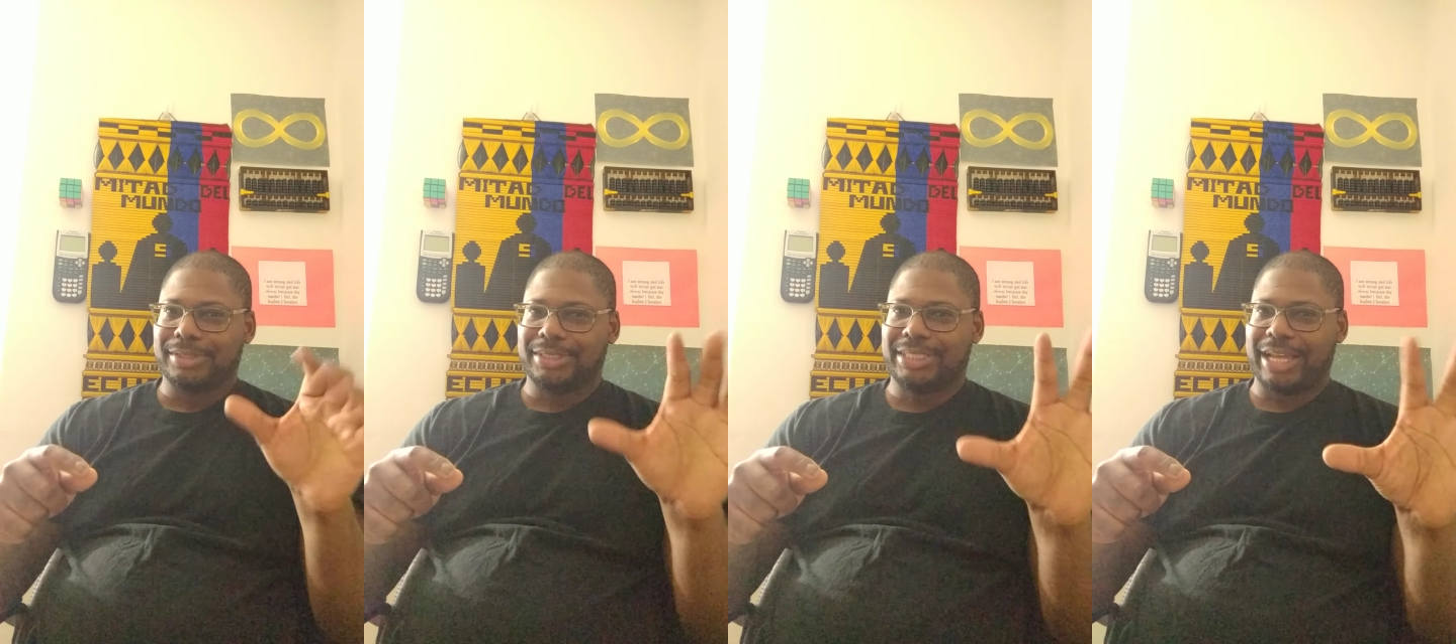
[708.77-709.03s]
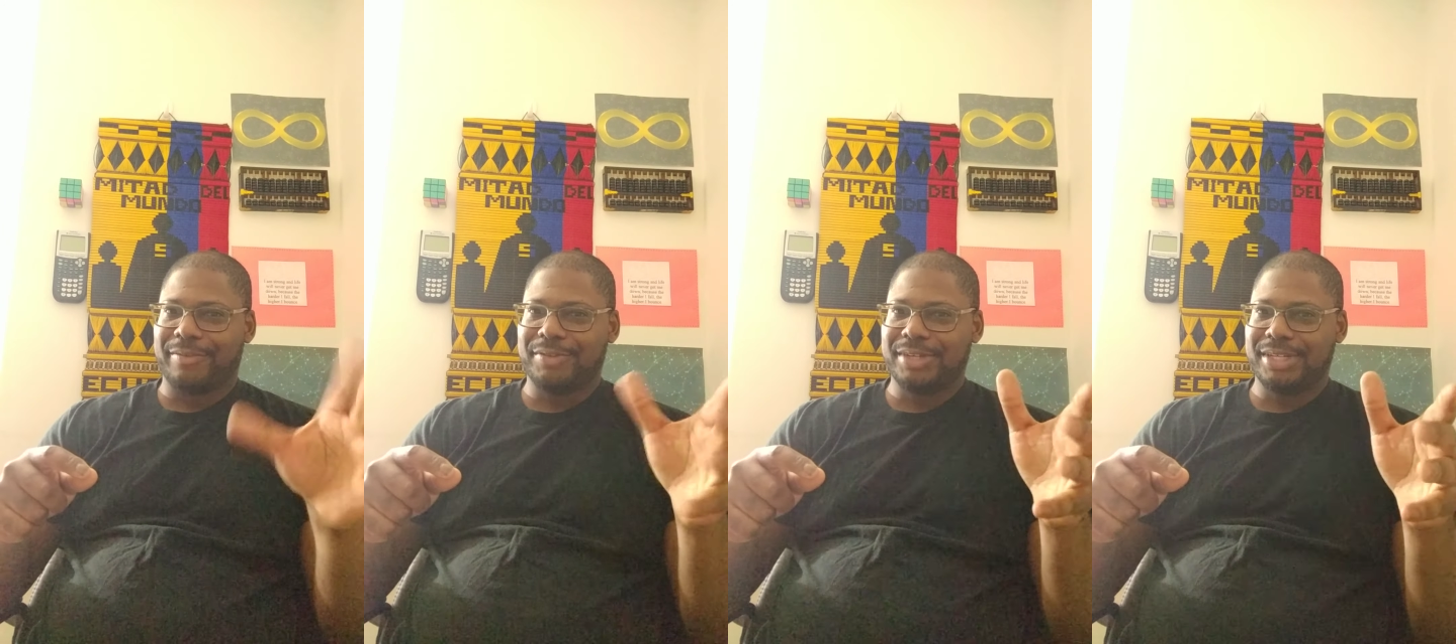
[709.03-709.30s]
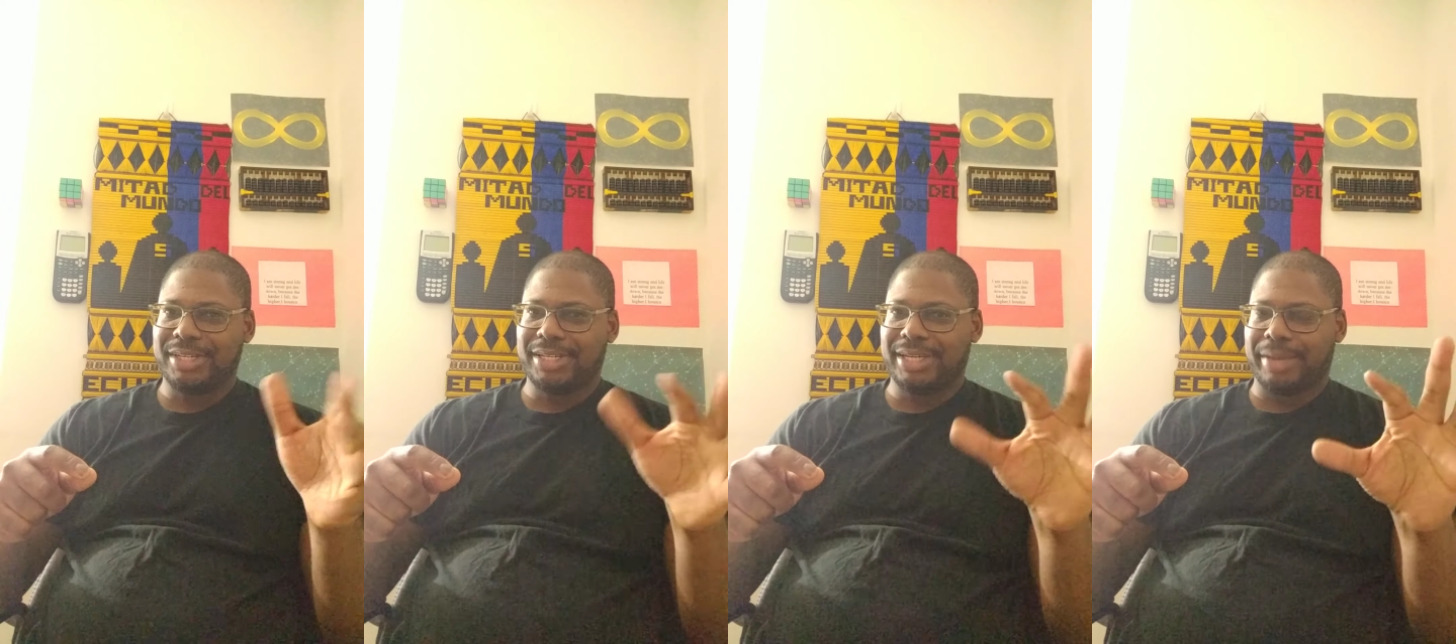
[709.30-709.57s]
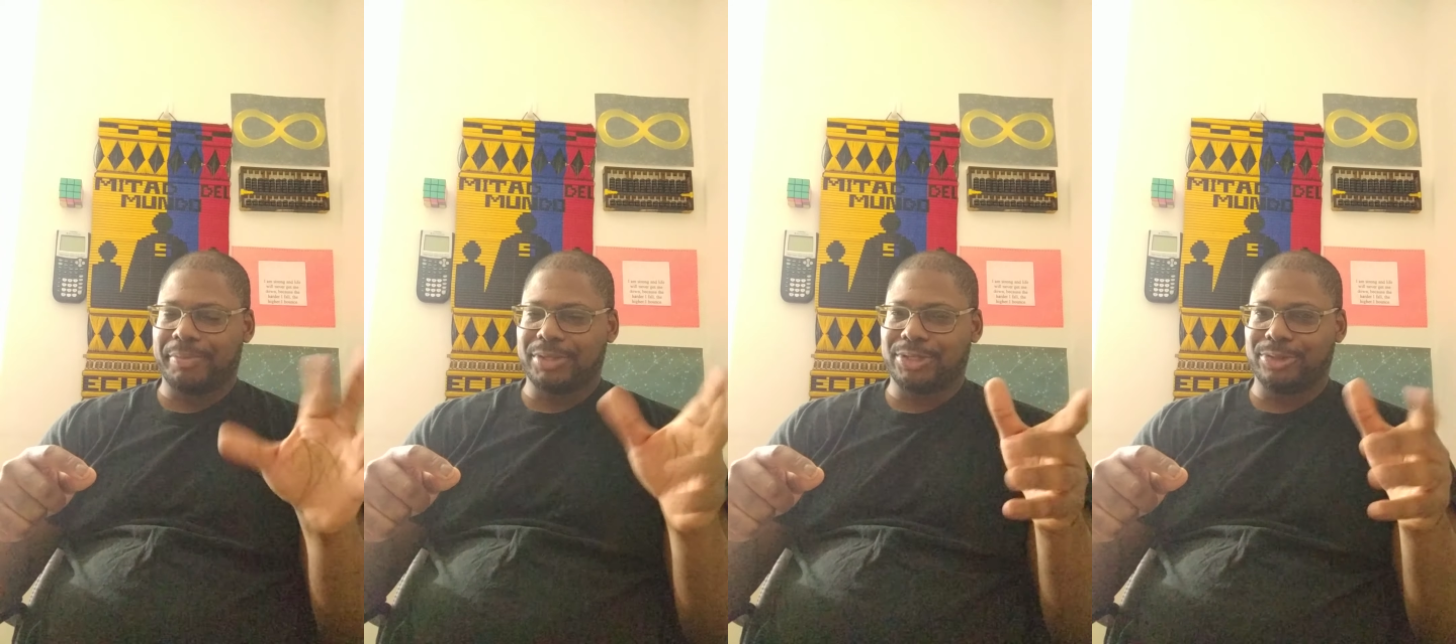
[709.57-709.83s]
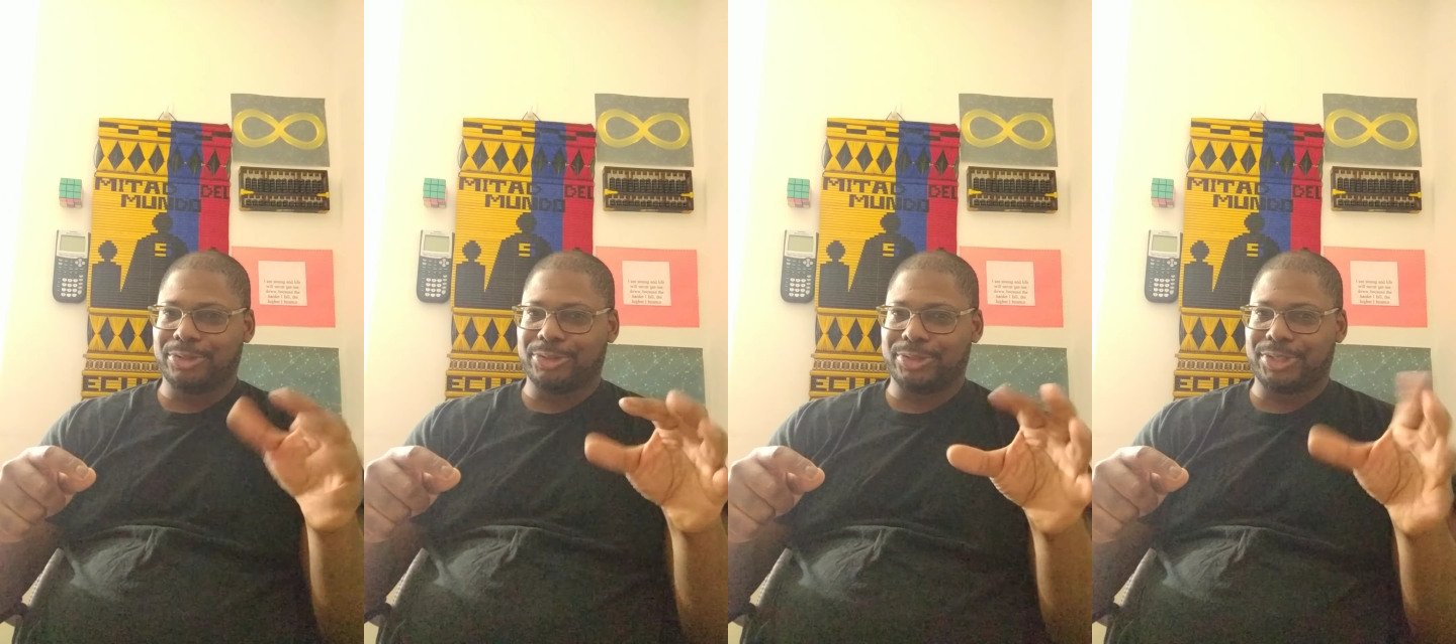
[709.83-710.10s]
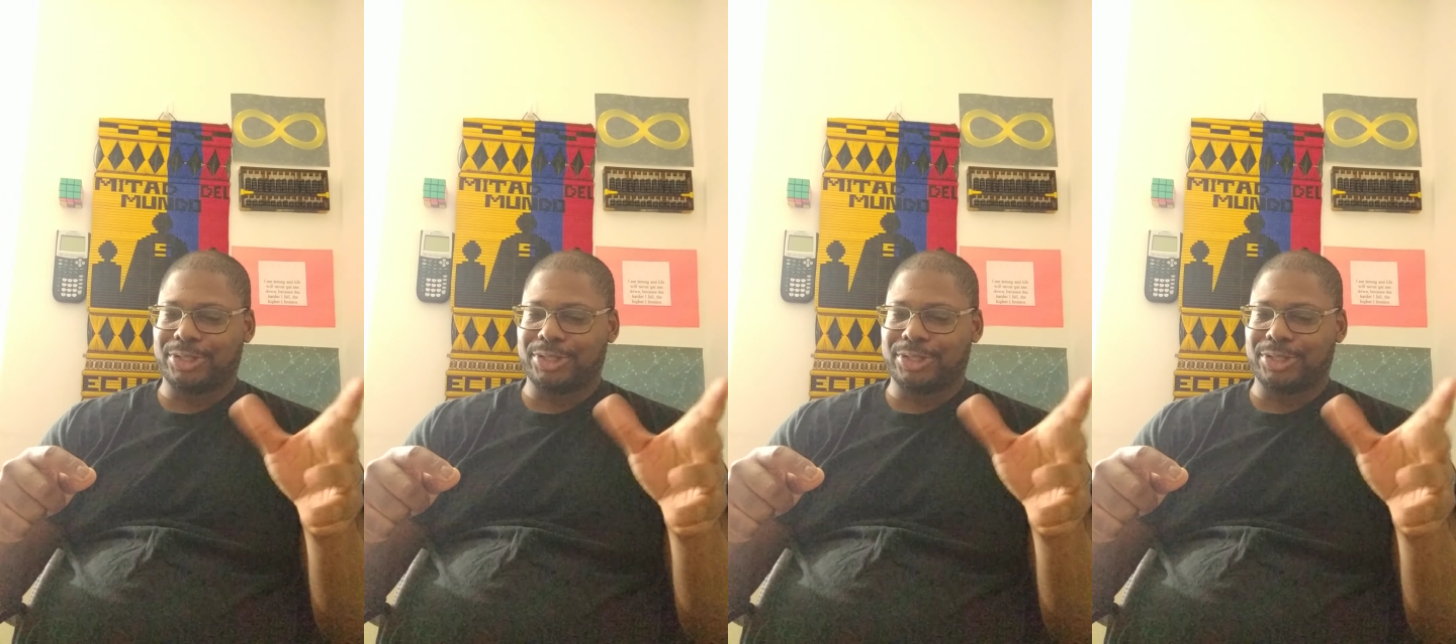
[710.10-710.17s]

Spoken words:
70 episodes or